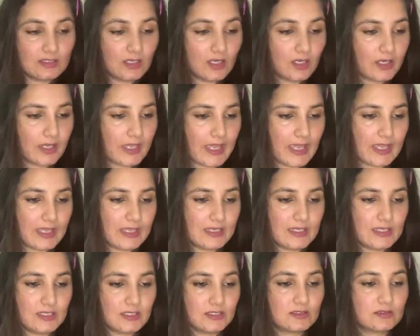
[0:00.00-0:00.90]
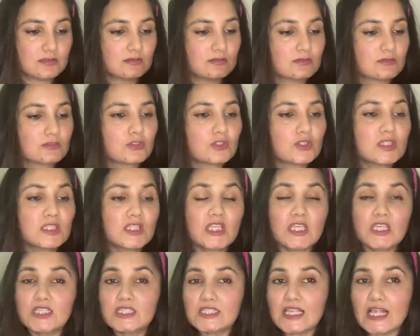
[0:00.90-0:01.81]
Okay, so
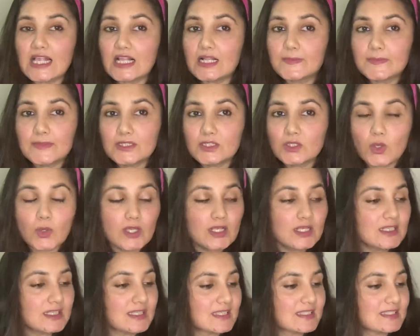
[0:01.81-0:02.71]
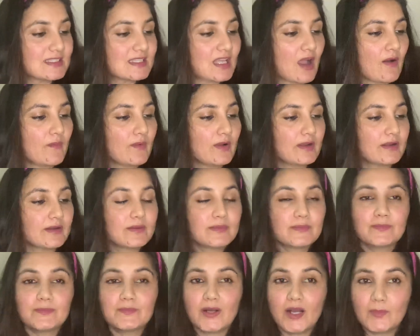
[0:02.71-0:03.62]
this almond oil is our
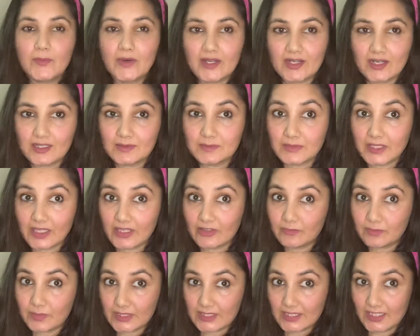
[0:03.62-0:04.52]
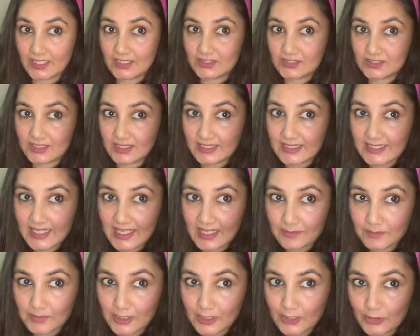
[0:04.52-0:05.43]
Baba Ramdev Patanjali
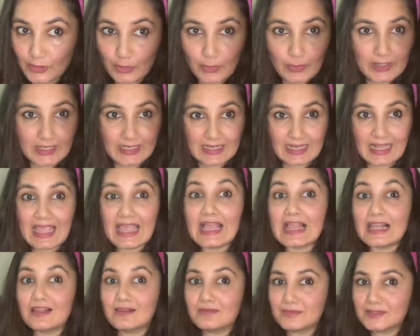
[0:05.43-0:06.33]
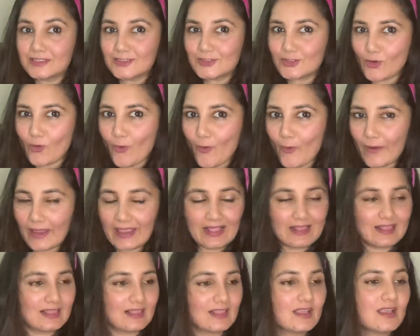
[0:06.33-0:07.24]
almond
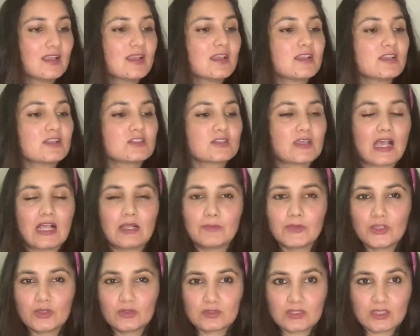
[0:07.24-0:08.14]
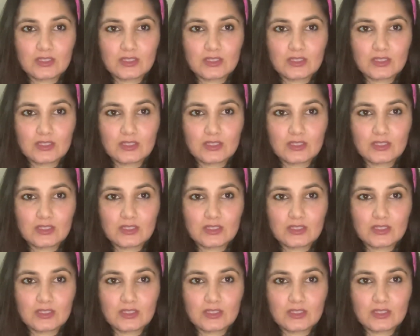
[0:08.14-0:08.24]
oil. So I'll be using